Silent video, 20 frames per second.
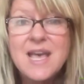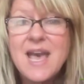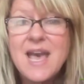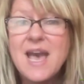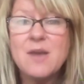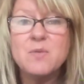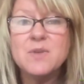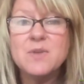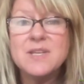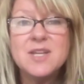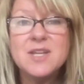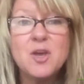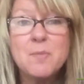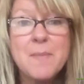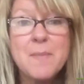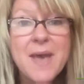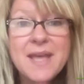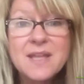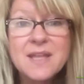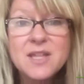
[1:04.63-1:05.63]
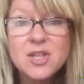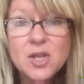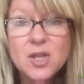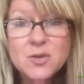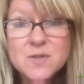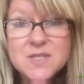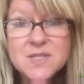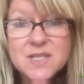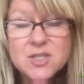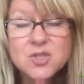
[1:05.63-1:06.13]
I really don't mind
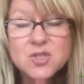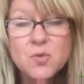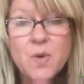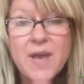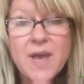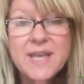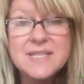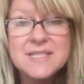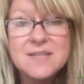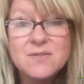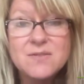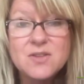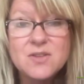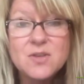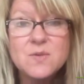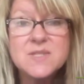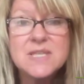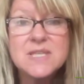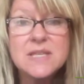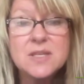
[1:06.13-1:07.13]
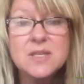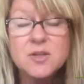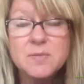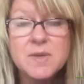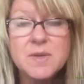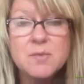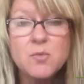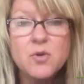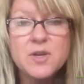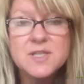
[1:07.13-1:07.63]
closing twice, even though it's a little
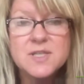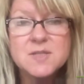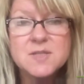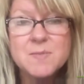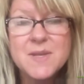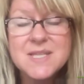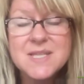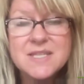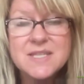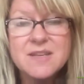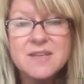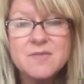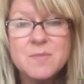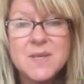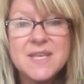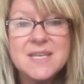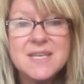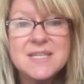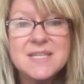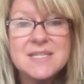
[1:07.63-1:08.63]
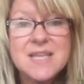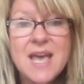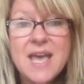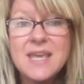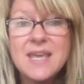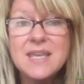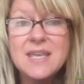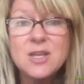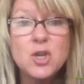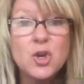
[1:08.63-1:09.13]
bit more expensive, because
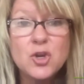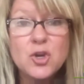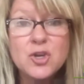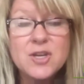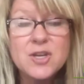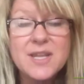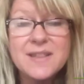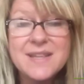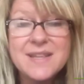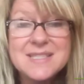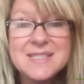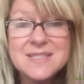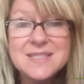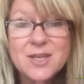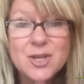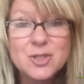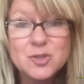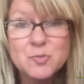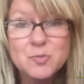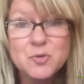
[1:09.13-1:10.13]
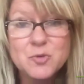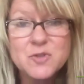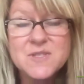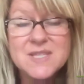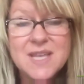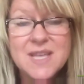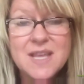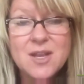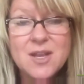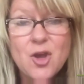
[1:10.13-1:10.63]
I can earn at least
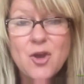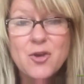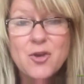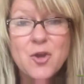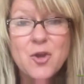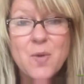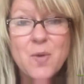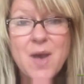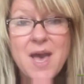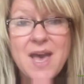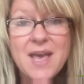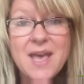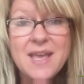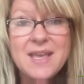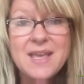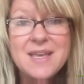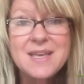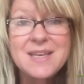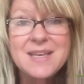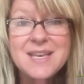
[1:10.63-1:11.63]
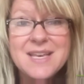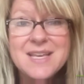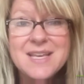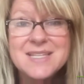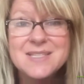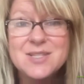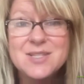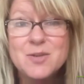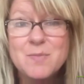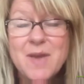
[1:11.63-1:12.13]
100% ROI.
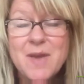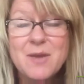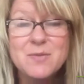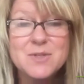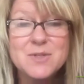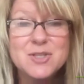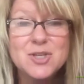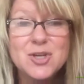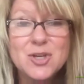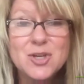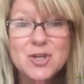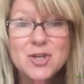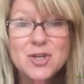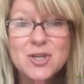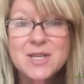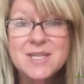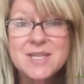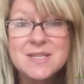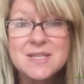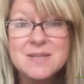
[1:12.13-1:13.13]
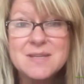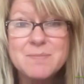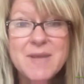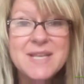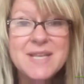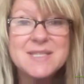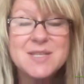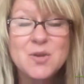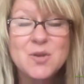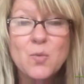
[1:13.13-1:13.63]
So my return, it
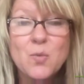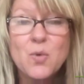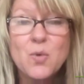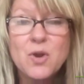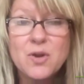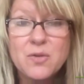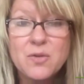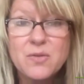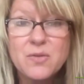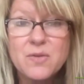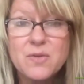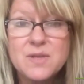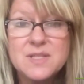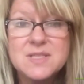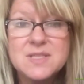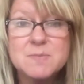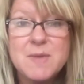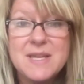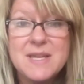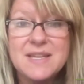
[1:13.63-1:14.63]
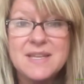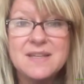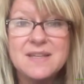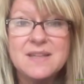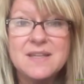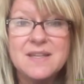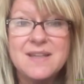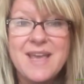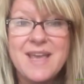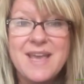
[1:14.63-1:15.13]
makes it worth spending a
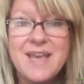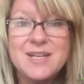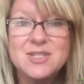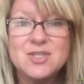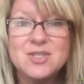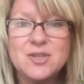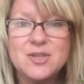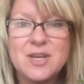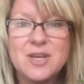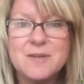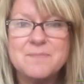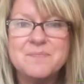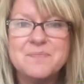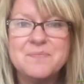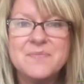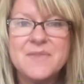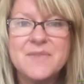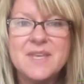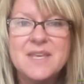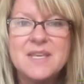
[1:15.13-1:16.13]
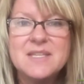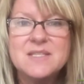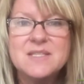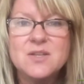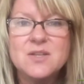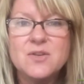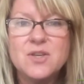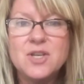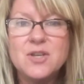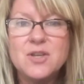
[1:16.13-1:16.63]
little extra.
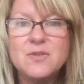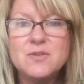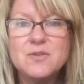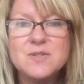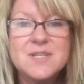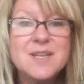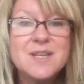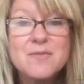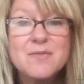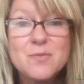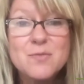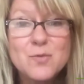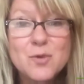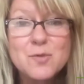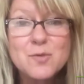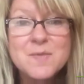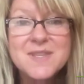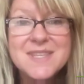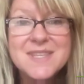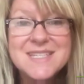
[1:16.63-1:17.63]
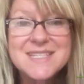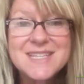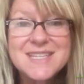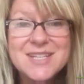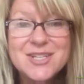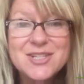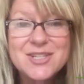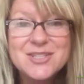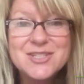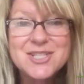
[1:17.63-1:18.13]
So, there's enough room in the
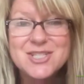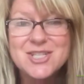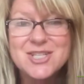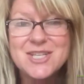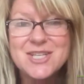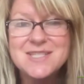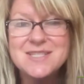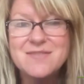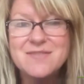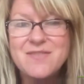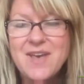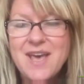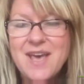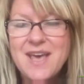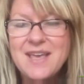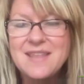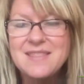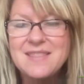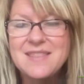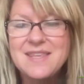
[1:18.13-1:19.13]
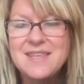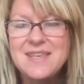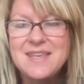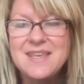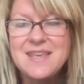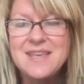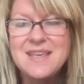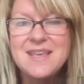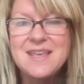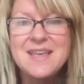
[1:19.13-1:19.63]
deal to justify the